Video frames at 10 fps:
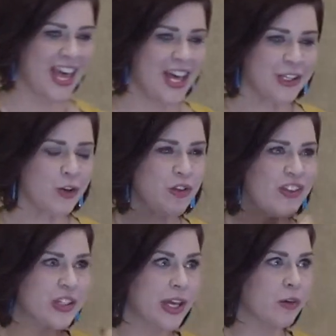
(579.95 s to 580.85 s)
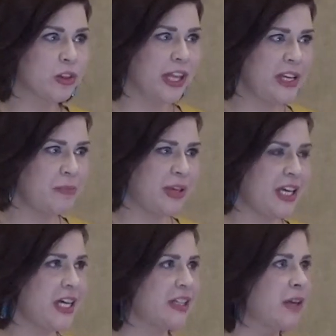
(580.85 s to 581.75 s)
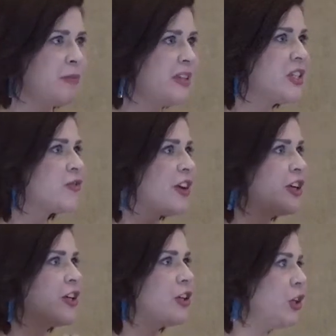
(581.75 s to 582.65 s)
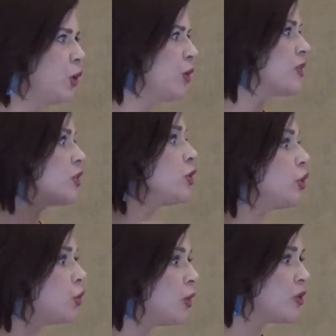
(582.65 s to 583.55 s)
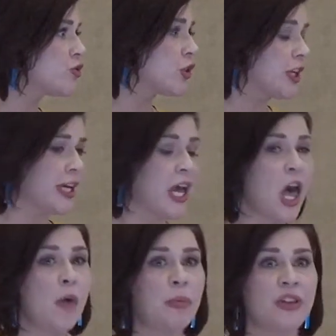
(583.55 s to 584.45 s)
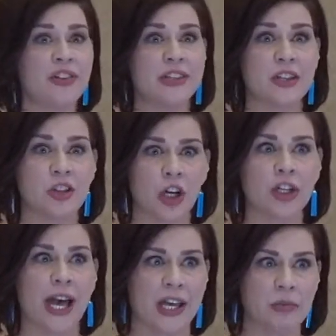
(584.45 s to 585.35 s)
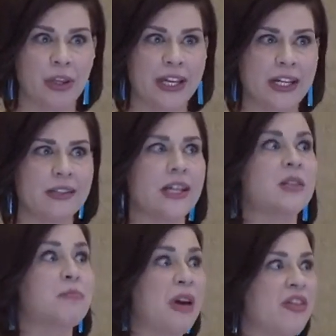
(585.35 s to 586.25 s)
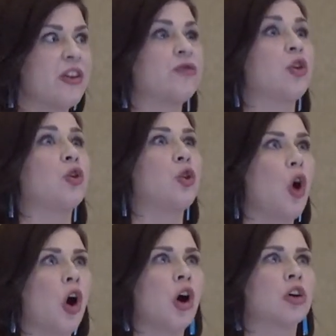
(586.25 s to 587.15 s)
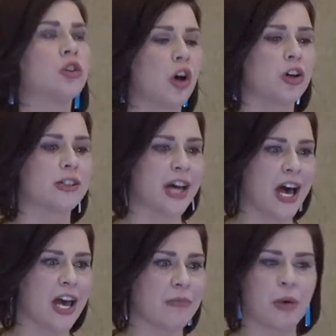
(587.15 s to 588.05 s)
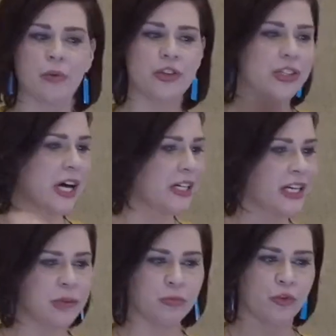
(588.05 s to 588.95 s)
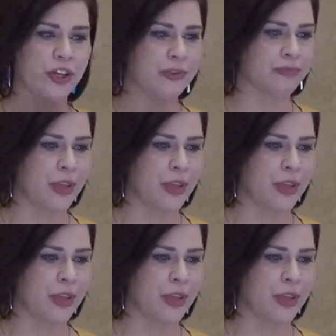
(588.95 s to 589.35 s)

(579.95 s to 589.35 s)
So if it's like a light pink, that means it's very acute. It's a new injury. But if it's a dark eggplant, it's been there for a long, long time, and we just got to get it moving.